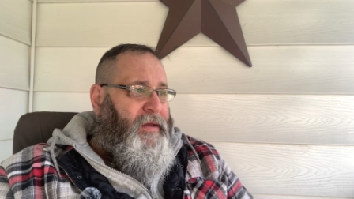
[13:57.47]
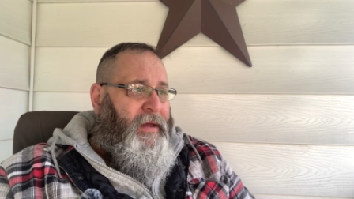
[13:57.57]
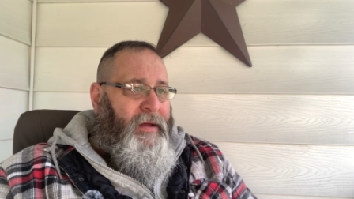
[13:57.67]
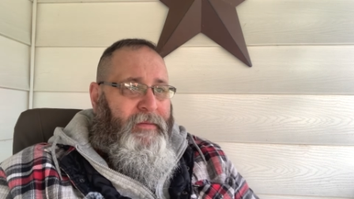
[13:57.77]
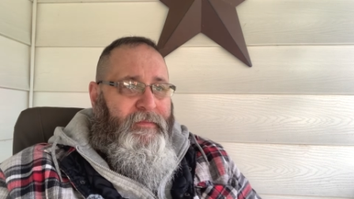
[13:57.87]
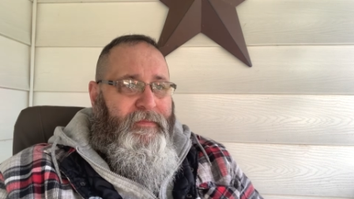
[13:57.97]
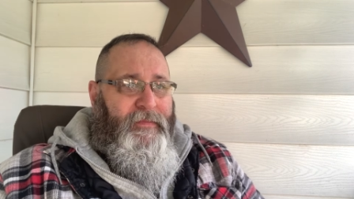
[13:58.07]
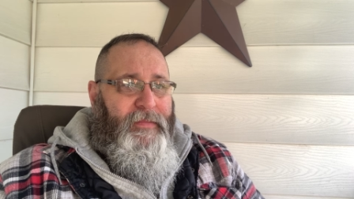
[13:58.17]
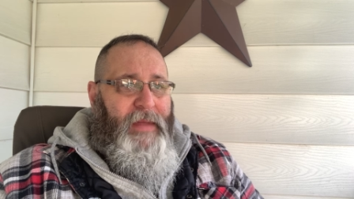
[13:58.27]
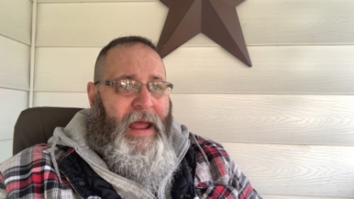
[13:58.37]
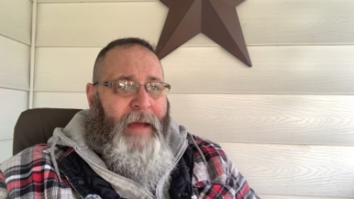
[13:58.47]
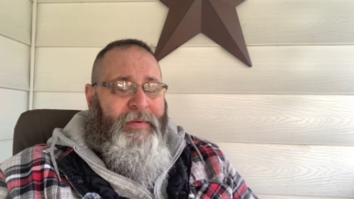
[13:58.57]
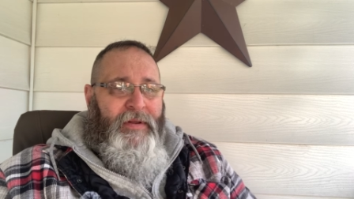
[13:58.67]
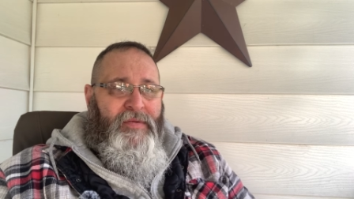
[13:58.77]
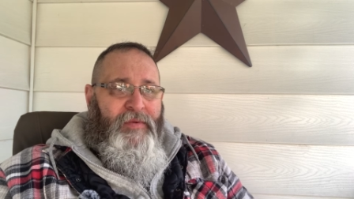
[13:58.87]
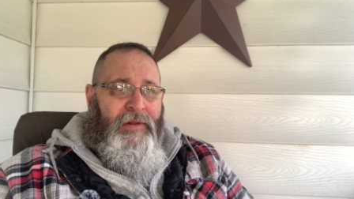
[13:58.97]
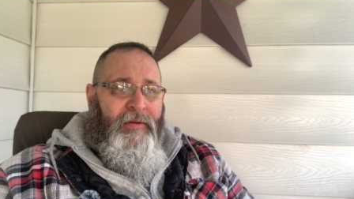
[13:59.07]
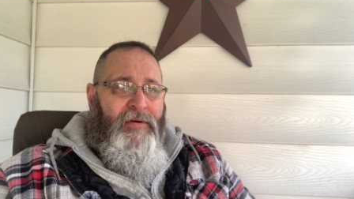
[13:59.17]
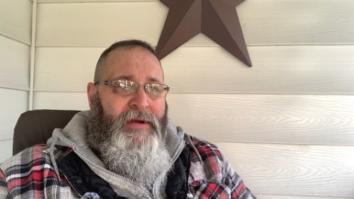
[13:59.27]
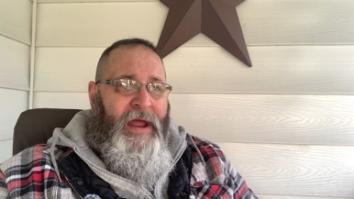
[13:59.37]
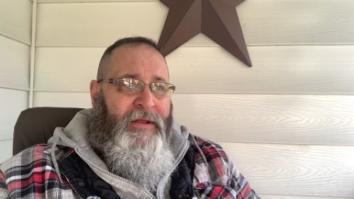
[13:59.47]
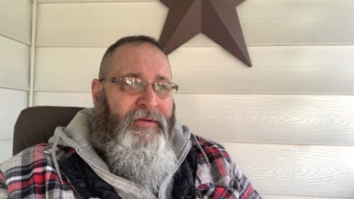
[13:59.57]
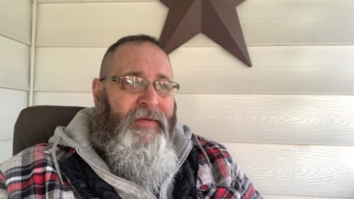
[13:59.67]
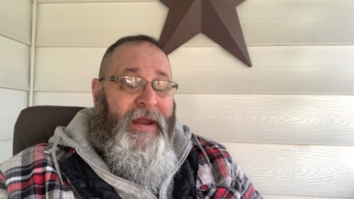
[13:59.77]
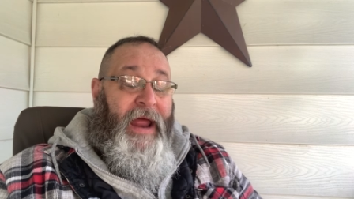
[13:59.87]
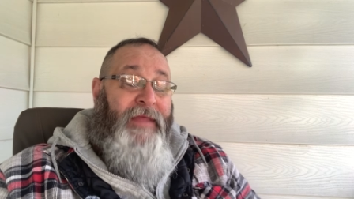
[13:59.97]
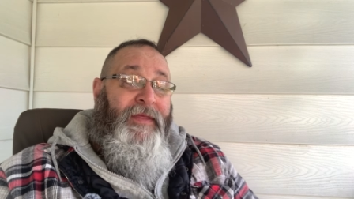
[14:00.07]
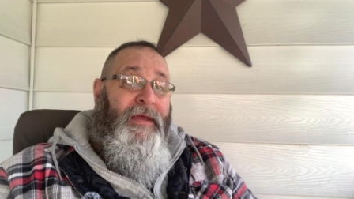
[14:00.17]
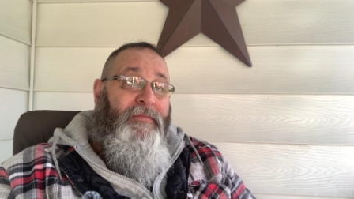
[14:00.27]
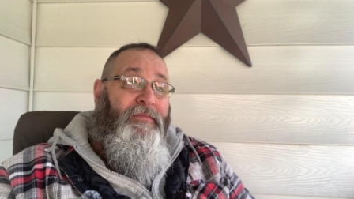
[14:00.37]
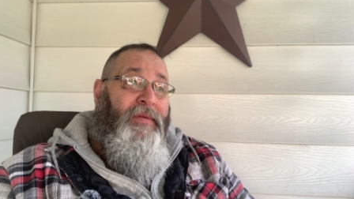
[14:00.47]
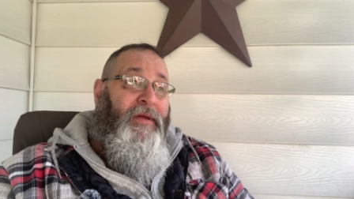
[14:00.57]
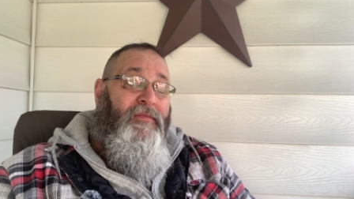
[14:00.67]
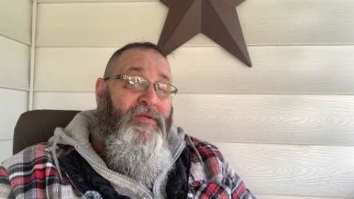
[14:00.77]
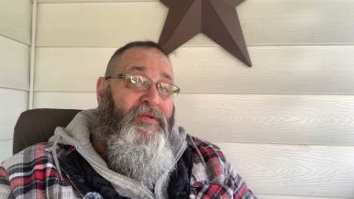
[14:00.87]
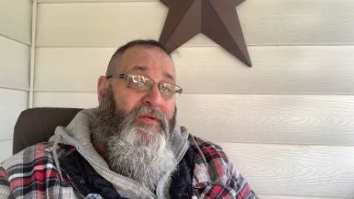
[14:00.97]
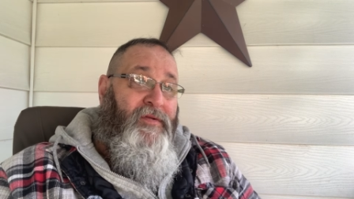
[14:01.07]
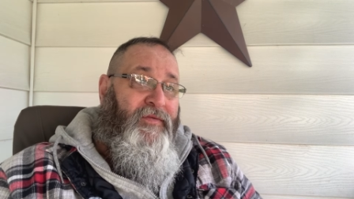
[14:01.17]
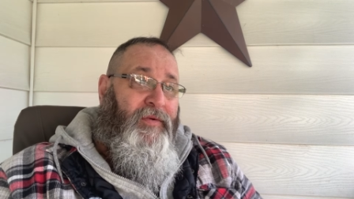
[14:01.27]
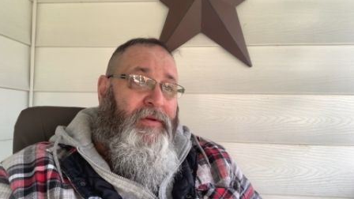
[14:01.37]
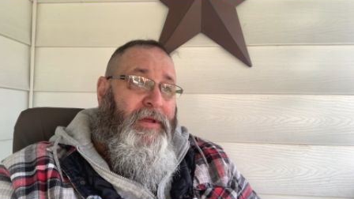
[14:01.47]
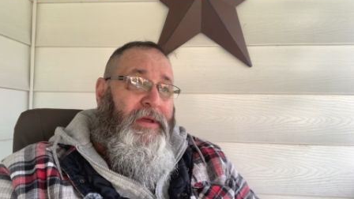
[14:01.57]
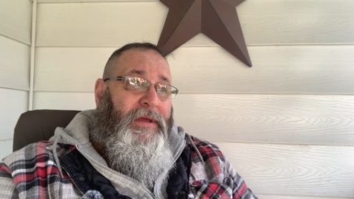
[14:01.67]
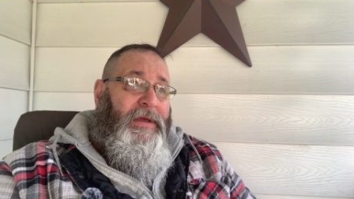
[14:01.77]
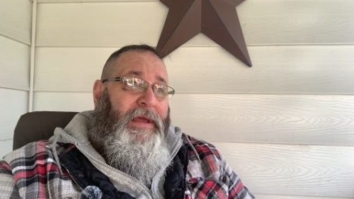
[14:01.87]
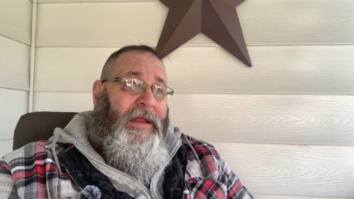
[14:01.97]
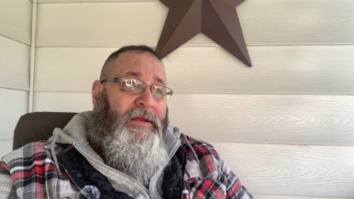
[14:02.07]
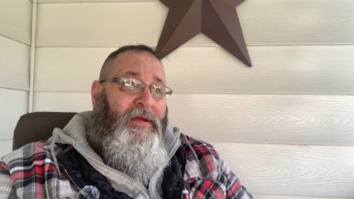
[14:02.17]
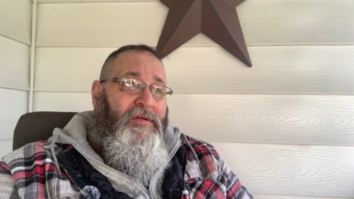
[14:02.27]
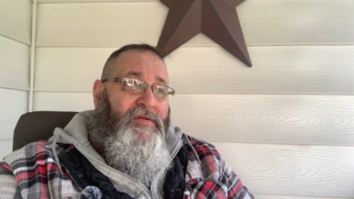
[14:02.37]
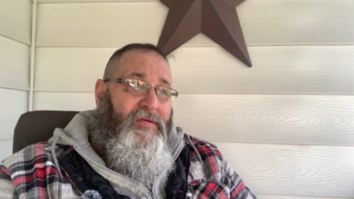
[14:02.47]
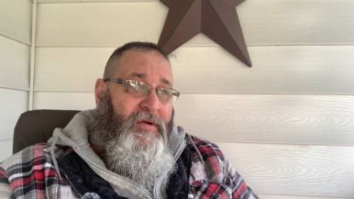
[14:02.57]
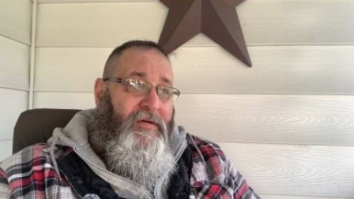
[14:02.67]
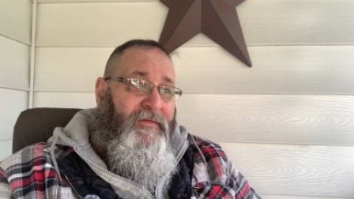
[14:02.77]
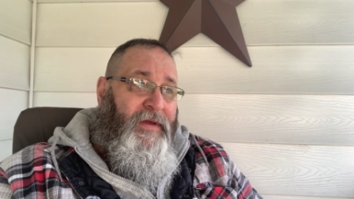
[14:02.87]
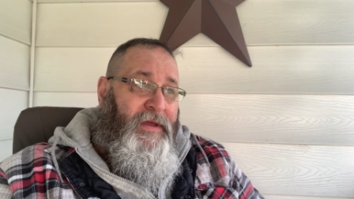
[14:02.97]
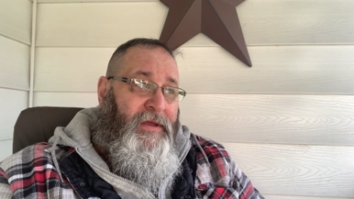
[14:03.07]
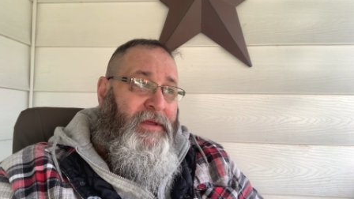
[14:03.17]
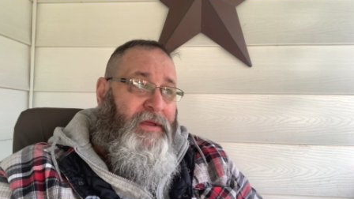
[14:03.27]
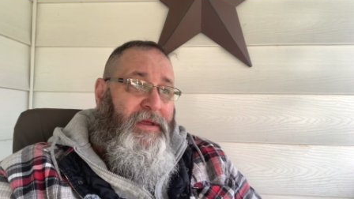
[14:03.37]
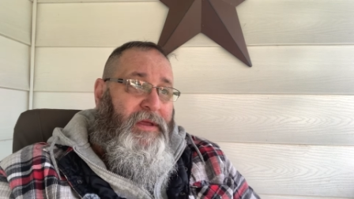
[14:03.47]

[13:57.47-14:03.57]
um, happened, is we learned how to do that. And I think being resourceful and conserving